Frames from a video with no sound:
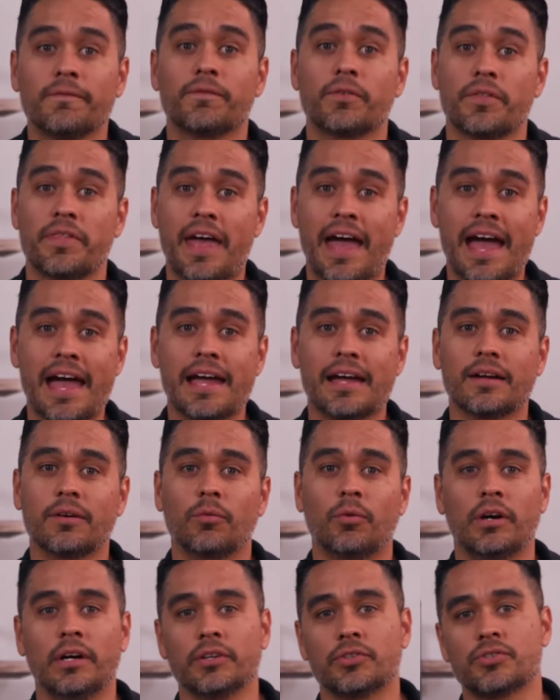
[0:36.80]
For that,
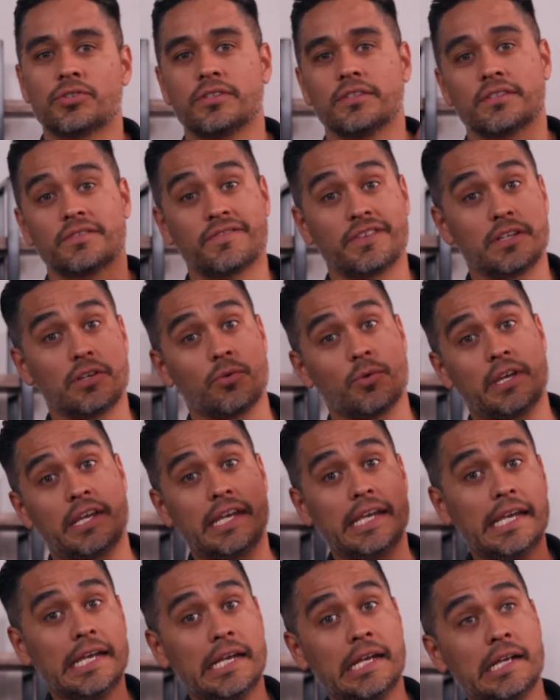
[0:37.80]
watch this video
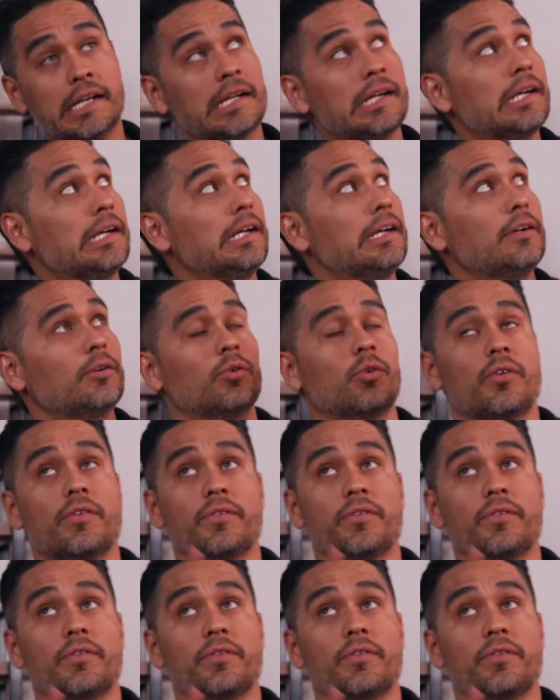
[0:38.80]
here or